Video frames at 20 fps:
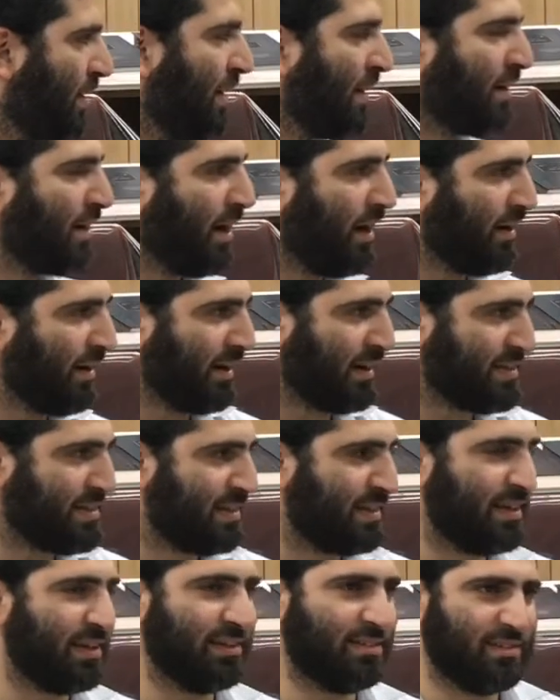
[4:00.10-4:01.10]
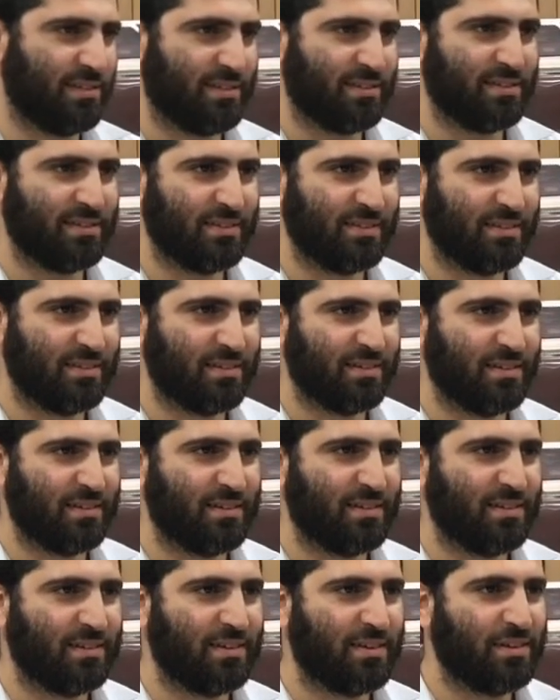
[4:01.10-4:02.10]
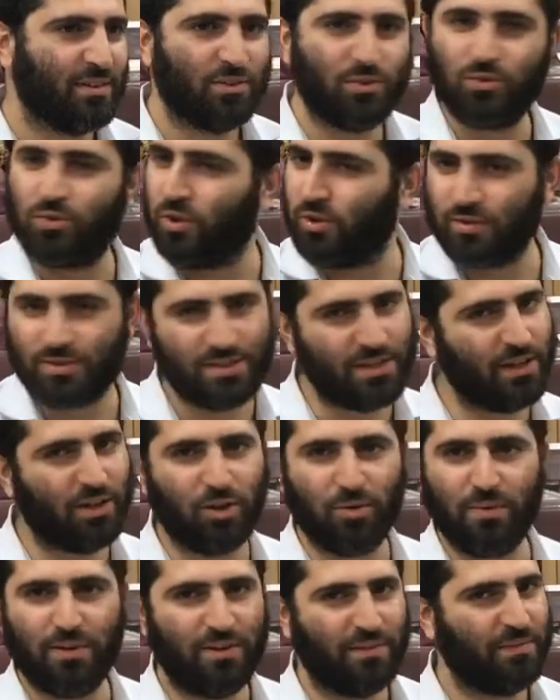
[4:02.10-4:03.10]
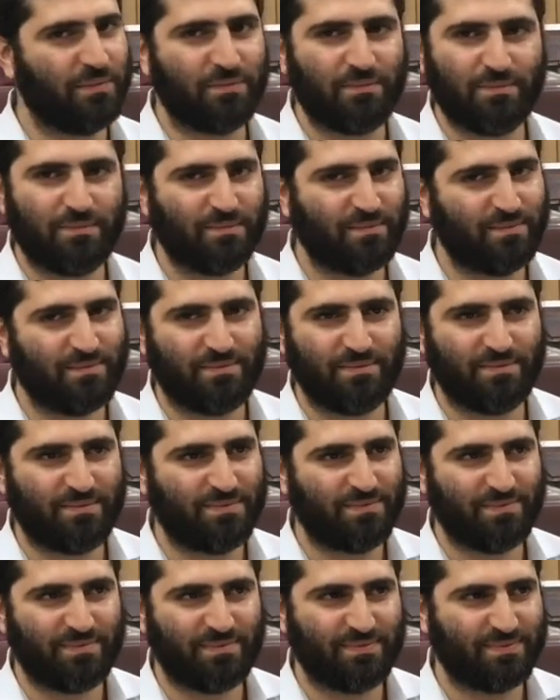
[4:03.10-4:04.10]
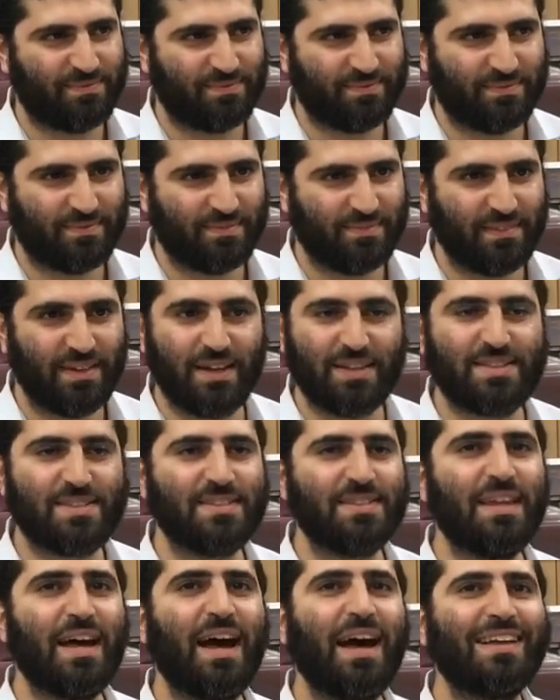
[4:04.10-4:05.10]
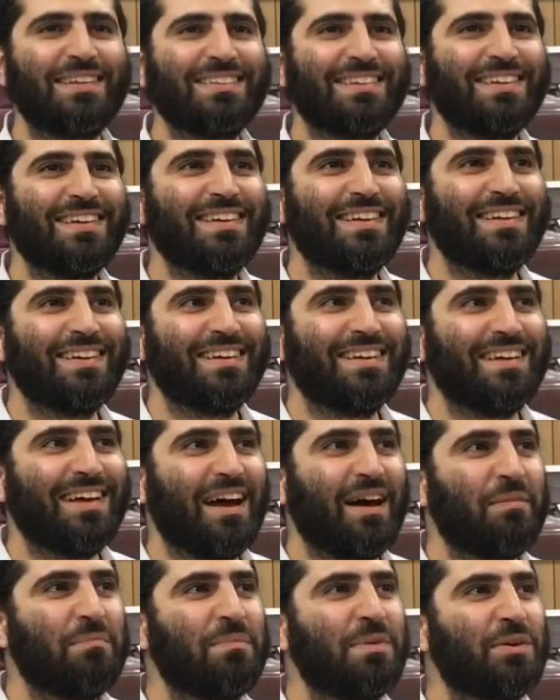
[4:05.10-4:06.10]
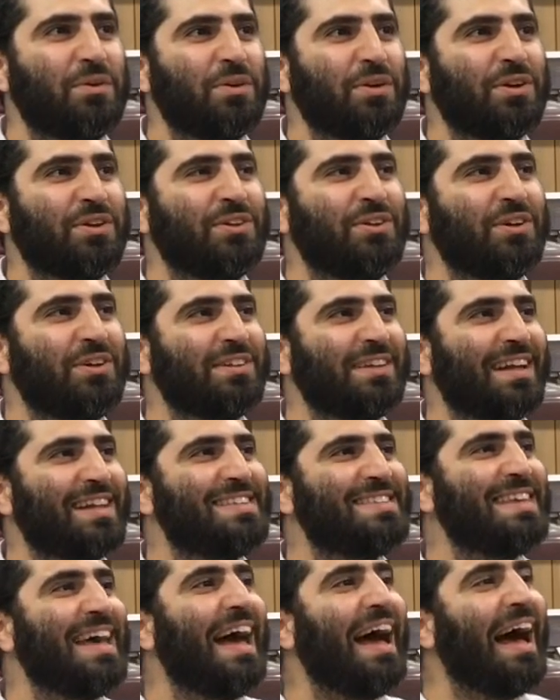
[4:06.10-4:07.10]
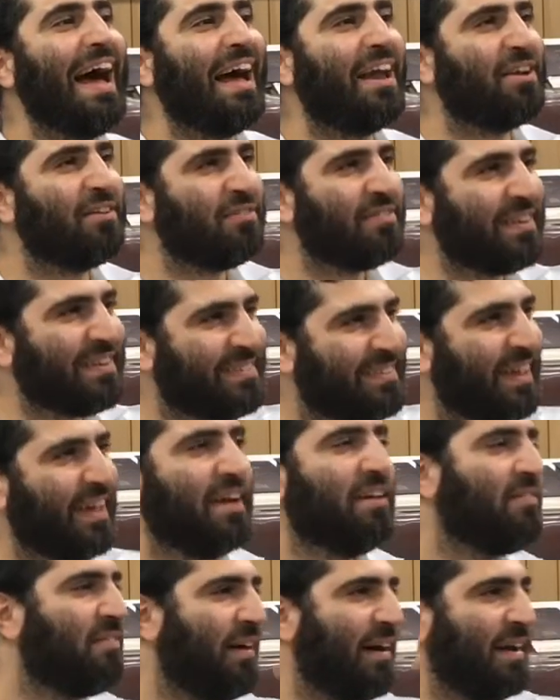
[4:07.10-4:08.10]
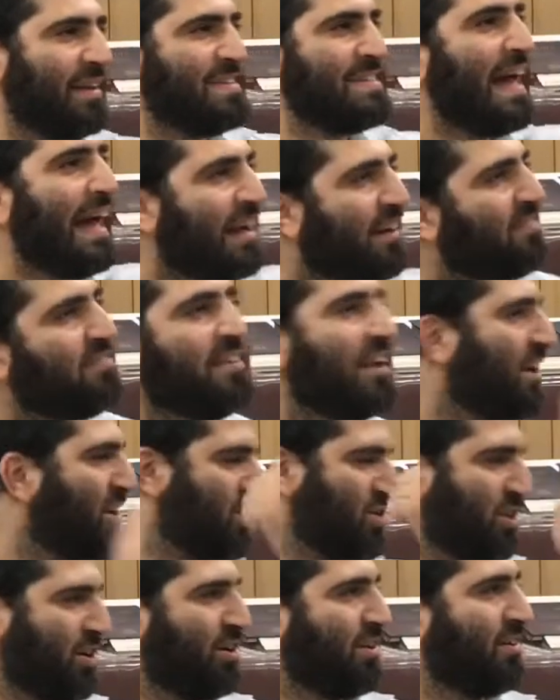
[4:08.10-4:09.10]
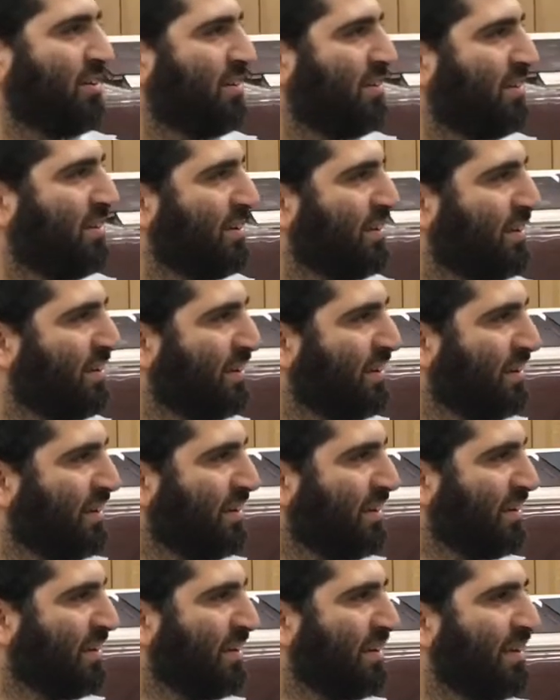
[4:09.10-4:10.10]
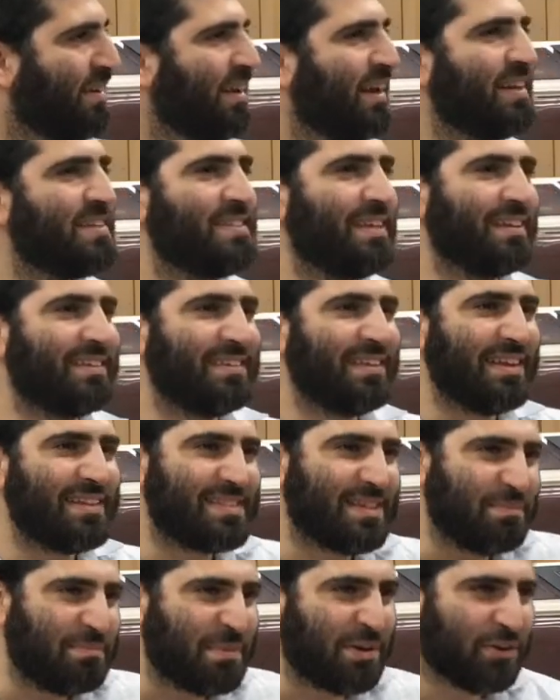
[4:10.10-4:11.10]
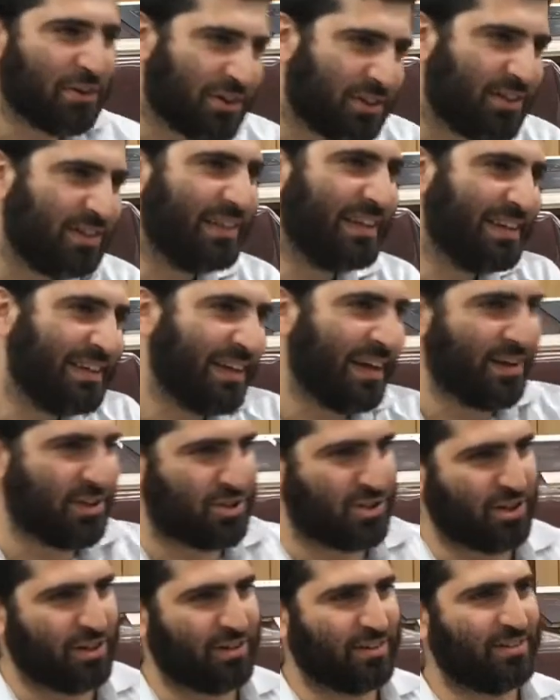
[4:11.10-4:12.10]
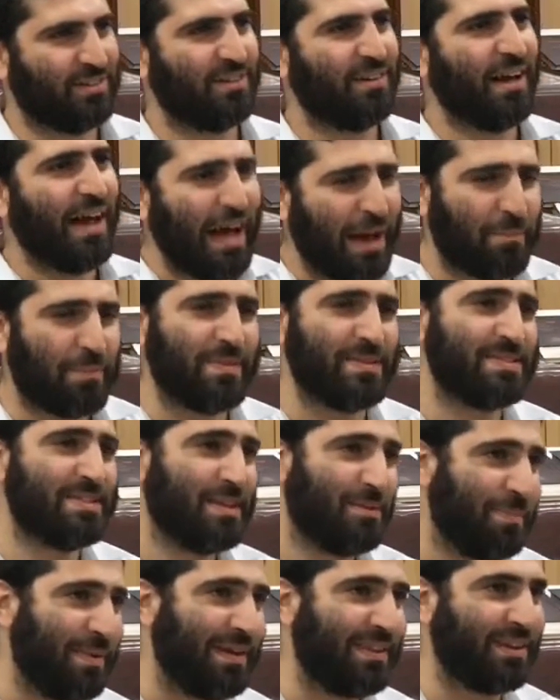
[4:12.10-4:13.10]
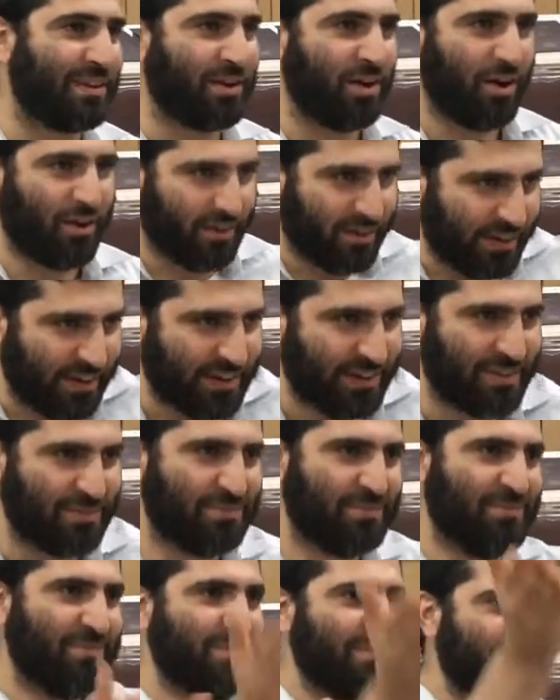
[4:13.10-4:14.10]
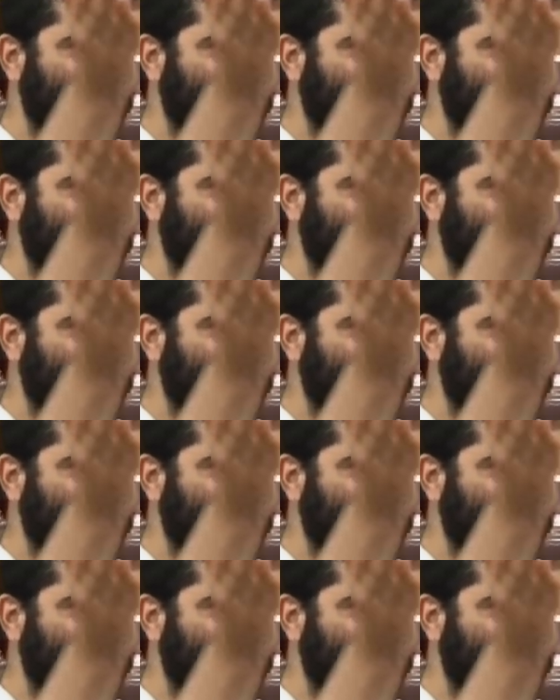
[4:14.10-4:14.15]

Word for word: in a car accident, you don't say Gomel. It's a miracle, no? It's not a miracle that's out of the teva, it's out of nature. It's a, it's a miracle in nature. It happens to be the car hit him.